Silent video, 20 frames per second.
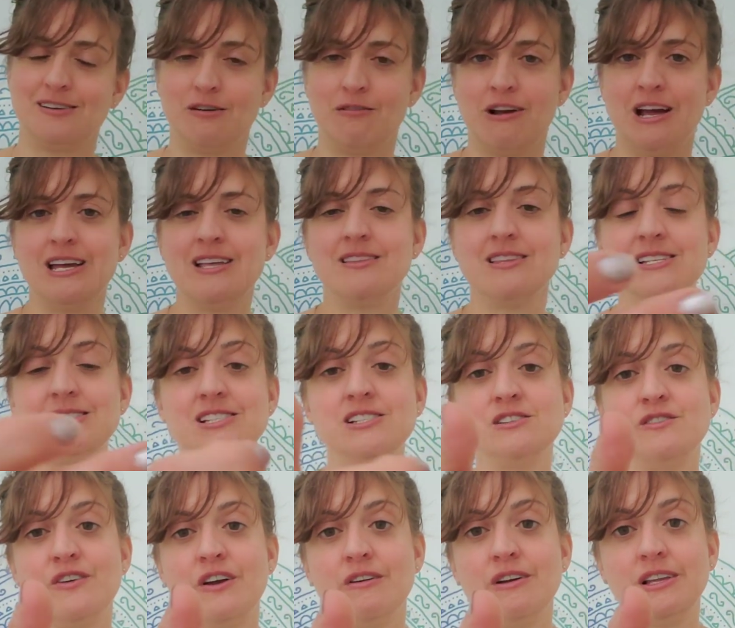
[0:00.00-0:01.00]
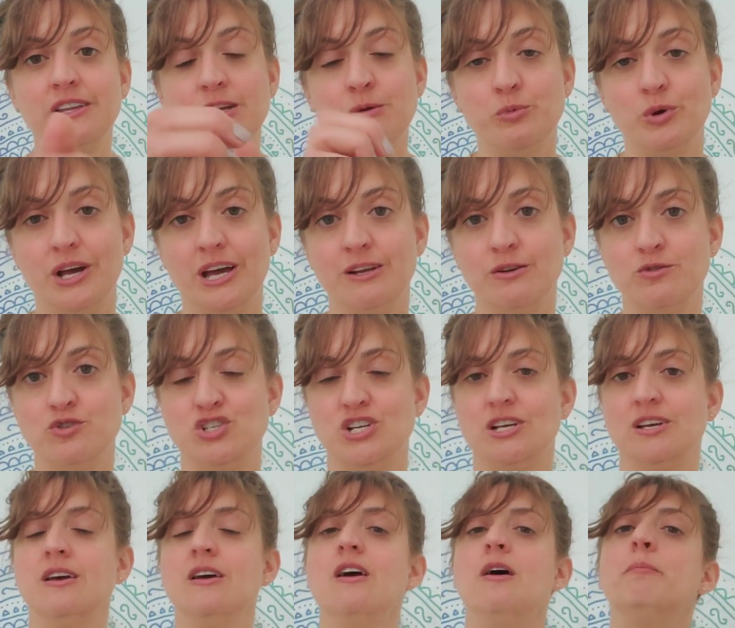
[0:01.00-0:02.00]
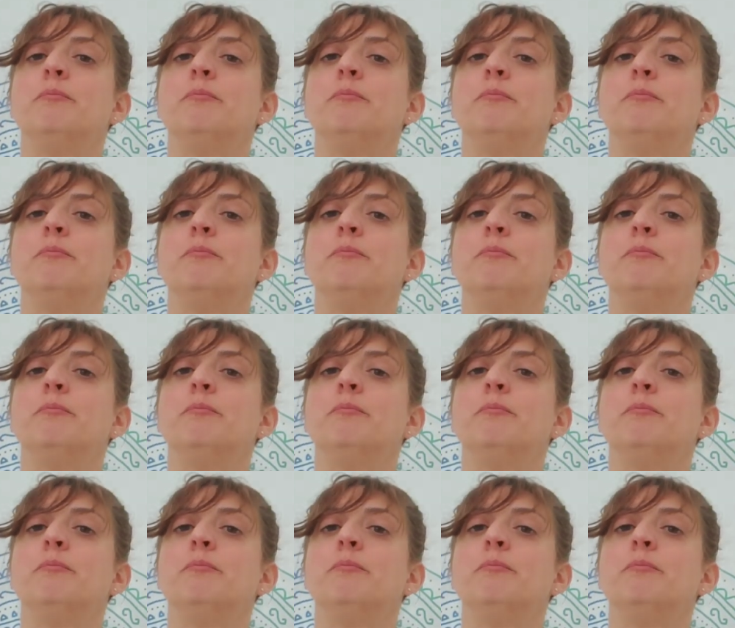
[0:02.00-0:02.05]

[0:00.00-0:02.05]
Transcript: right? This is very Libra energy.